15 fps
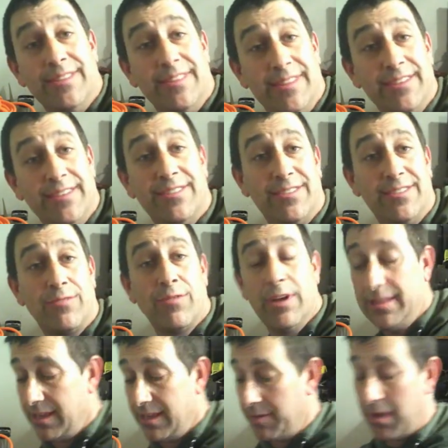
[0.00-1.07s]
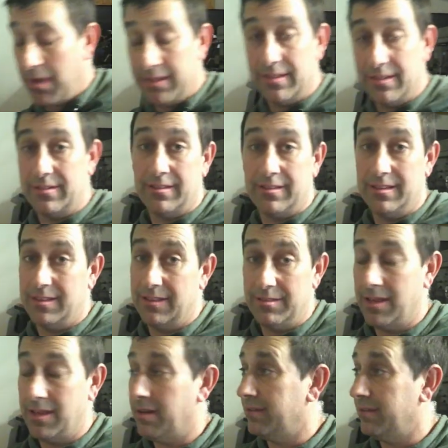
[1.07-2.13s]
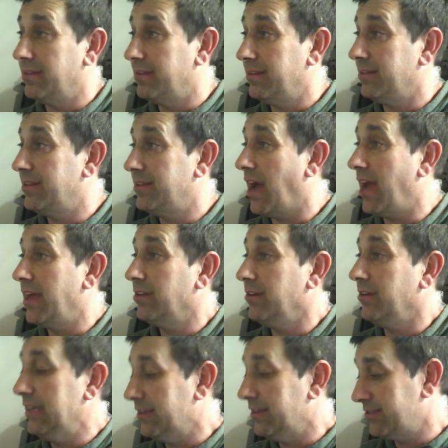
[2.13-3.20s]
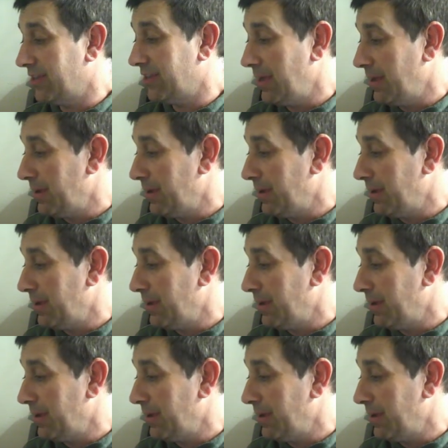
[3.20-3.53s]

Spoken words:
this is the great thing about this, the dialer is,